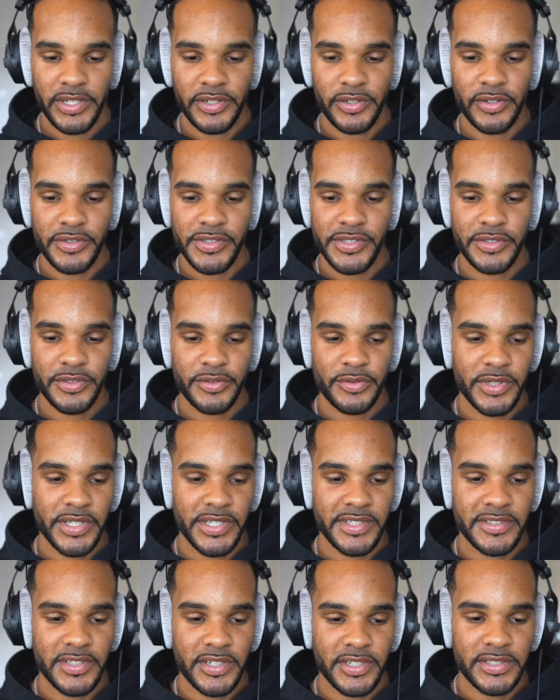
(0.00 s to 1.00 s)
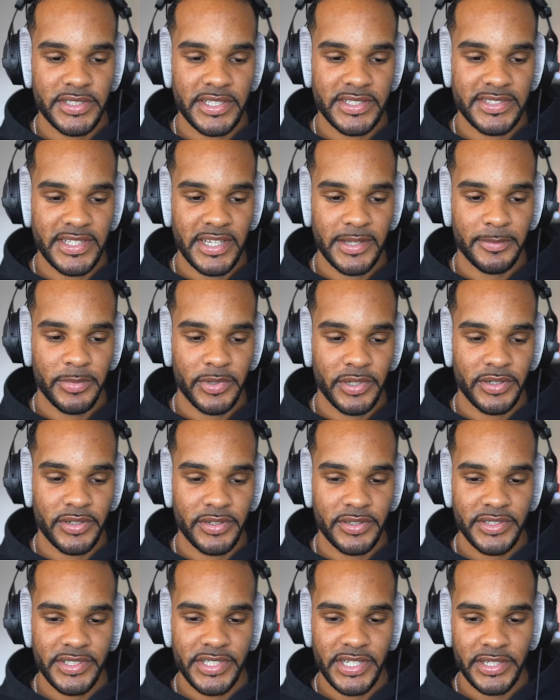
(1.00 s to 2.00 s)
you can also do is on the
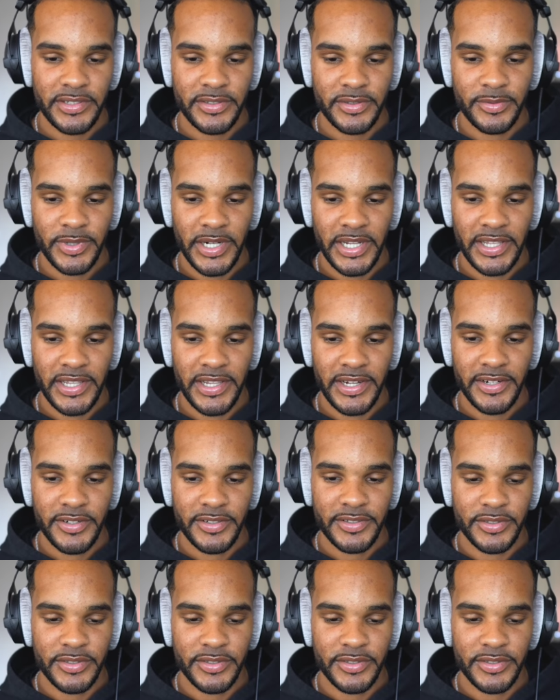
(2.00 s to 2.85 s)
sampler channel right here.